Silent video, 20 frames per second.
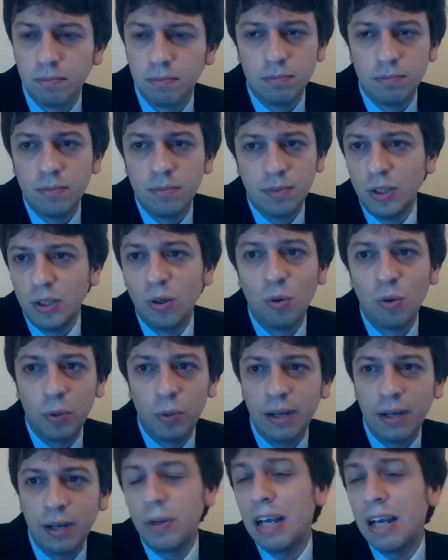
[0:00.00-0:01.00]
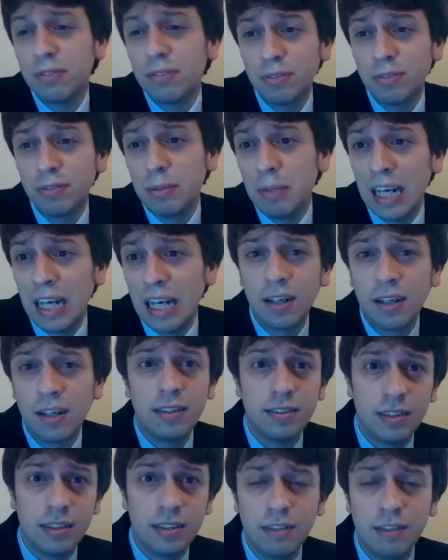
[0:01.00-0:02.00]
we have some
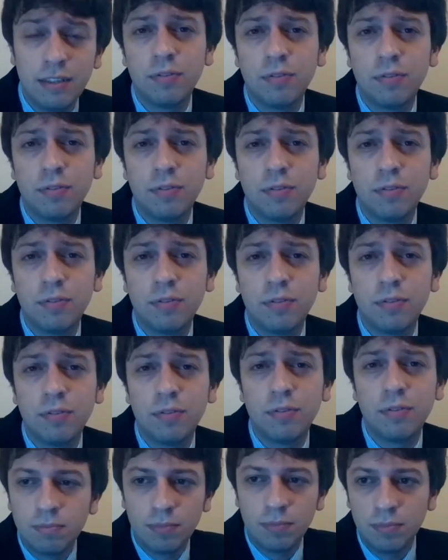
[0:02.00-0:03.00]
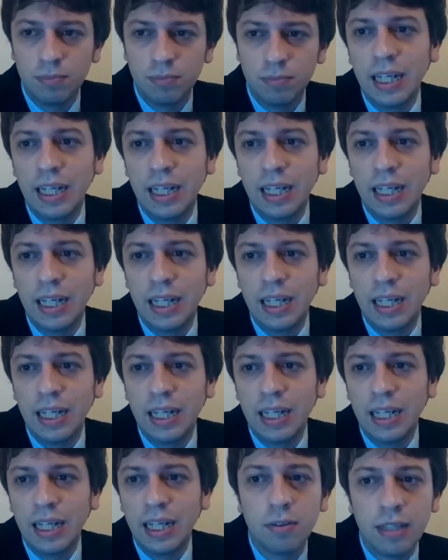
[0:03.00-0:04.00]
similarities and differences with Lebanon. So
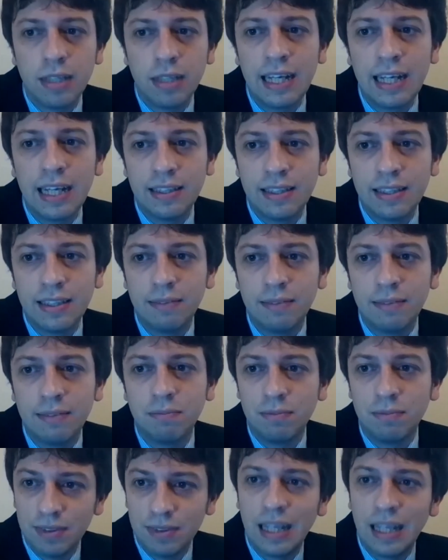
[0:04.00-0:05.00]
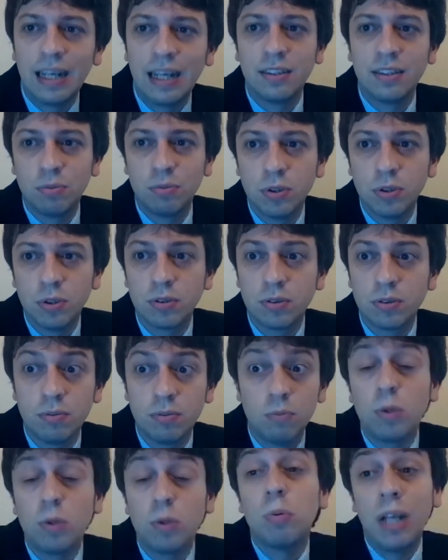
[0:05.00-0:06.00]
can you elaborate on that and tell us what
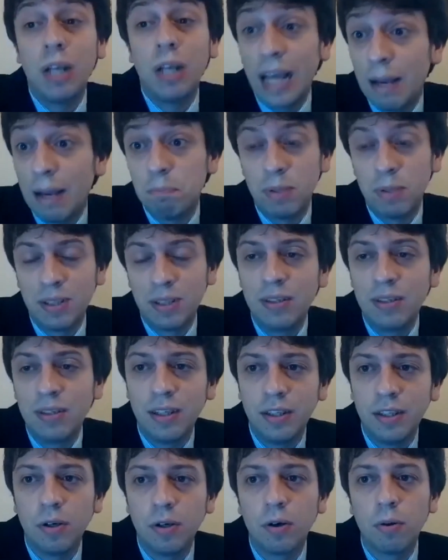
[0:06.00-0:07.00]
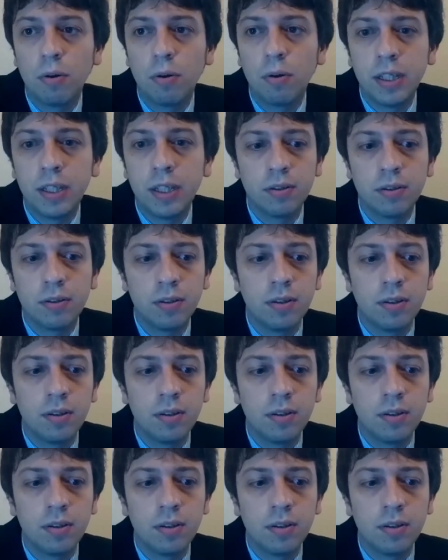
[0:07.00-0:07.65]
will happen, in your opinion?